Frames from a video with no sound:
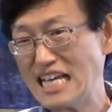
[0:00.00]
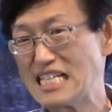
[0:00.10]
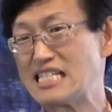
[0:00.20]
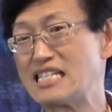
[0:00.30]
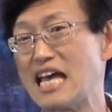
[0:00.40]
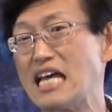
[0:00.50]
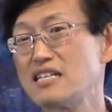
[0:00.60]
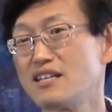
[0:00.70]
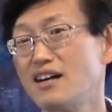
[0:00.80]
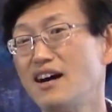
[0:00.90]

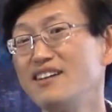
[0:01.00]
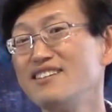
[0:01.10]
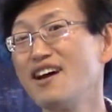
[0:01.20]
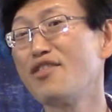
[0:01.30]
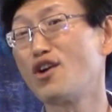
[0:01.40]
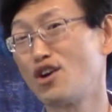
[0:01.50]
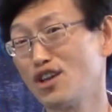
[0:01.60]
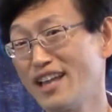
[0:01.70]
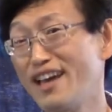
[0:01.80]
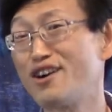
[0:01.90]
sent another
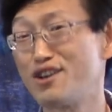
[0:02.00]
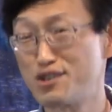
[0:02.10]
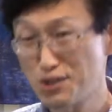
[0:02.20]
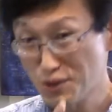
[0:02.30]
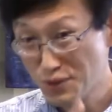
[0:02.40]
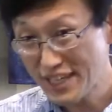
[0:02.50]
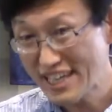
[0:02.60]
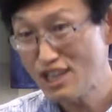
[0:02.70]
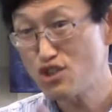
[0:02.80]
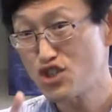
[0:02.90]
letter to
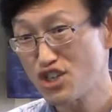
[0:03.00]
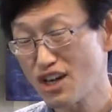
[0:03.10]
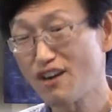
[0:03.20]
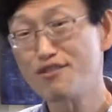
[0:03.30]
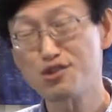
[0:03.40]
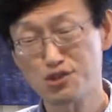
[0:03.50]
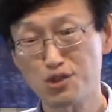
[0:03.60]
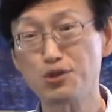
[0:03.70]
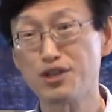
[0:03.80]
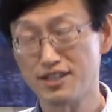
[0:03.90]
each of the
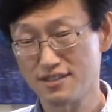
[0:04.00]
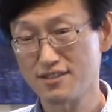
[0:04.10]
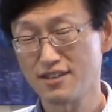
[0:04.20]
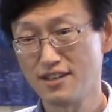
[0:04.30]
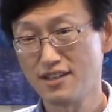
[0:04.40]
students.